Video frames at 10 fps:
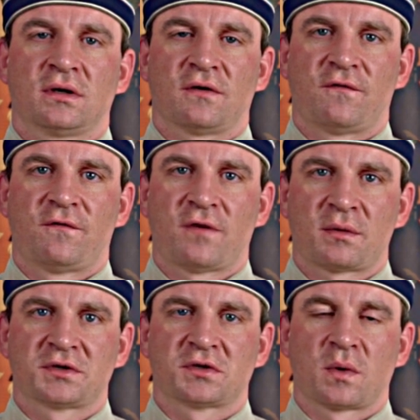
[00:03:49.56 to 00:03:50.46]
a
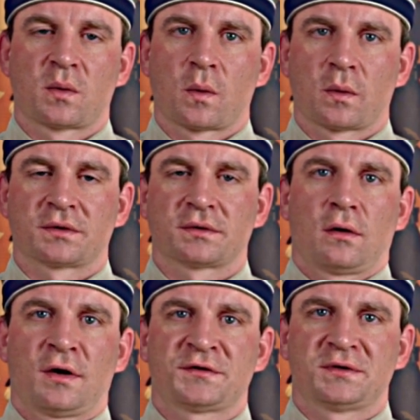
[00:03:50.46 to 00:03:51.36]
very German word.
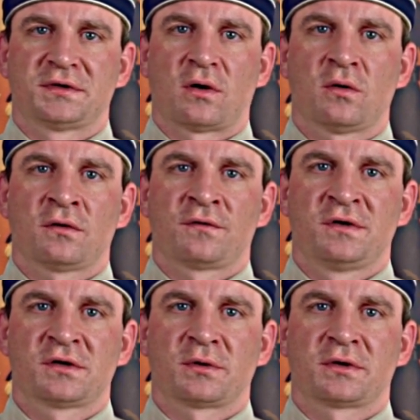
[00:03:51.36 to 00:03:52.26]
As we know,
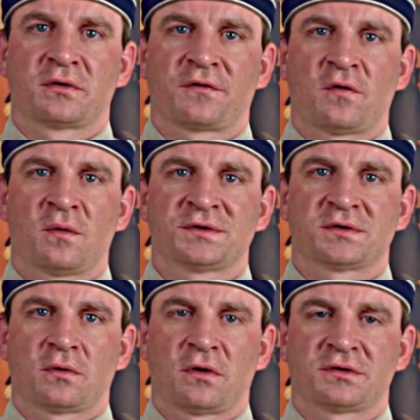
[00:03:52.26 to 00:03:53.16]
field grey uniforms
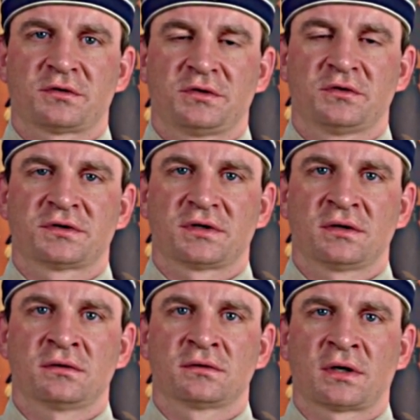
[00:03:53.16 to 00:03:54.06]
were introduced
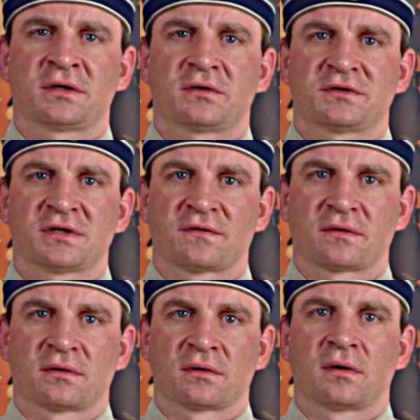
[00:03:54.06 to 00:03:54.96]
in
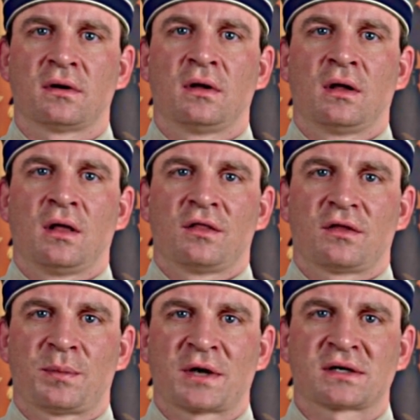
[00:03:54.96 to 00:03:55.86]
1907.
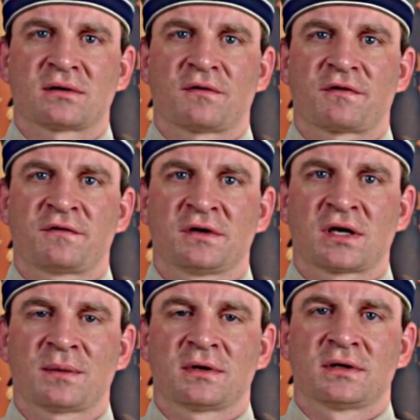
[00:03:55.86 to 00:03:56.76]
The pattern of the field
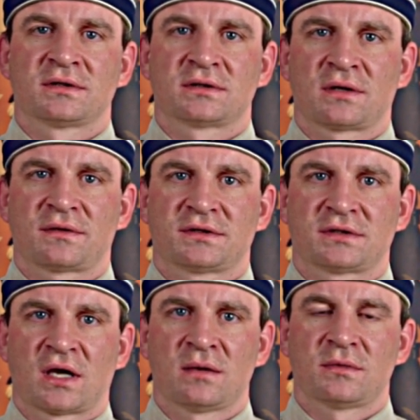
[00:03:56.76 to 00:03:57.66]
cap stayed the
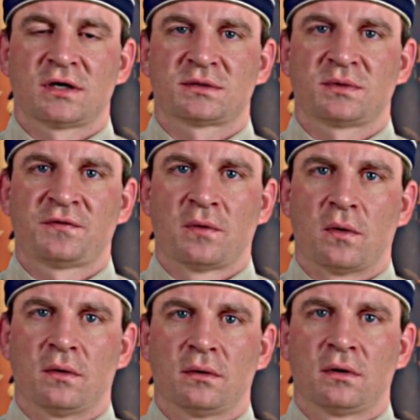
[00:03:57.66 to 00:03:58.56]
same as
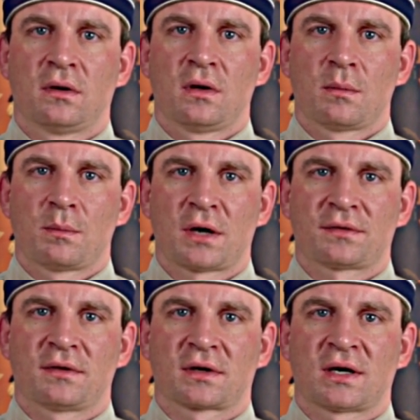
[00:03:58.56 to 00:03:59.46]
before,
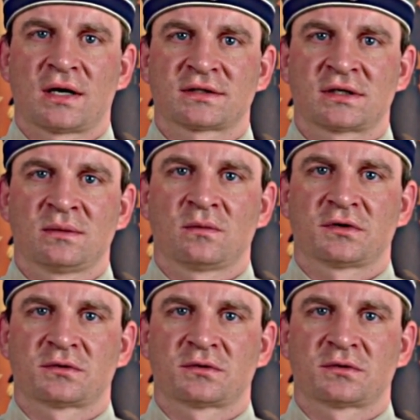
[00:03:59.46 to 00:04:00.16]
but the color scheme was